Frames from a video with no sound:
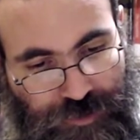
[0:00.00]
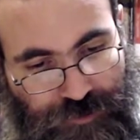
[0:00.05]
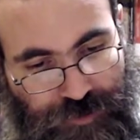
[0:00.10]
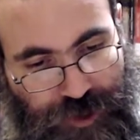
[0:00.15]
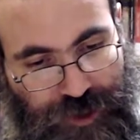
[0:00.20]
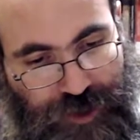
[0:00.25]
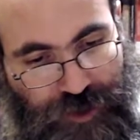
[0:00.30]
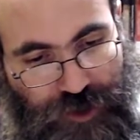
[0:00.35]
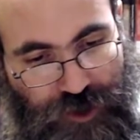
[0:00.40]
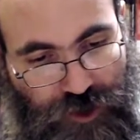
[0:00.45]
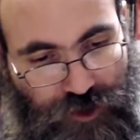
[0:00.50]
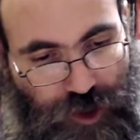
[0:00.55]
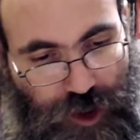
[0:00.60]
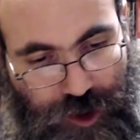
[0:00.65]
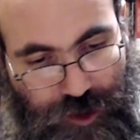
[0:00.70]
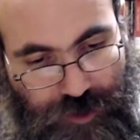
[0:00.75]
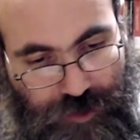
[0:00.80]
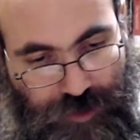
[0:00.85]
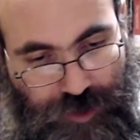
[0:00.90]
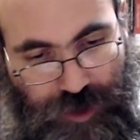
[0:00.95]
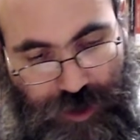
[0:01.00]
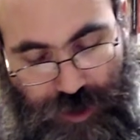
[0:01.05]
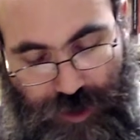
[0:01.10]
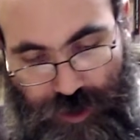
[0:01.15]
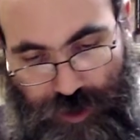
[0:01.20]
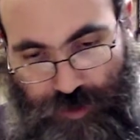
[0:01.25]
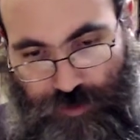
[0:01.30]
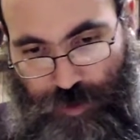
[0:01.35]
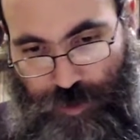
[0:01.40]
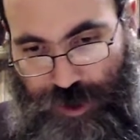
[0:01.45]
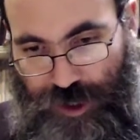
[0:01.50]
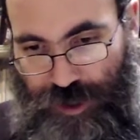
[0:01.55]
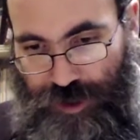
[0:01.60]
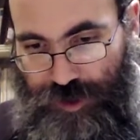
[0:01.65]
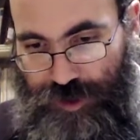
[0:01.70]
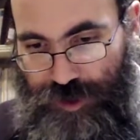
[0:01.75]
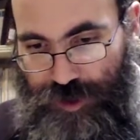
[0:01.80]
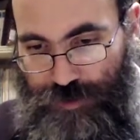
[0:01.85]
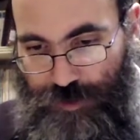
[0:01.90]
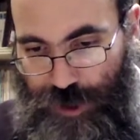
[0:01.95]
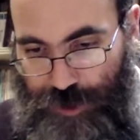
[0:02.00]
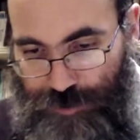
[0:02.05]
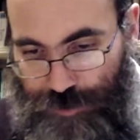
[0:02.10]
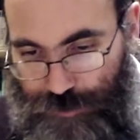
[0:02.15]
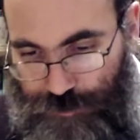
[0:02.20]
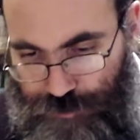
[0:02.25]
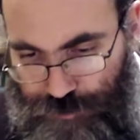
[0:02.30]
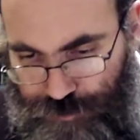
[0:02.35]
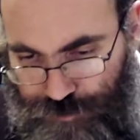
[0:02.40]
funny in the structure of the beginning of this Maimon.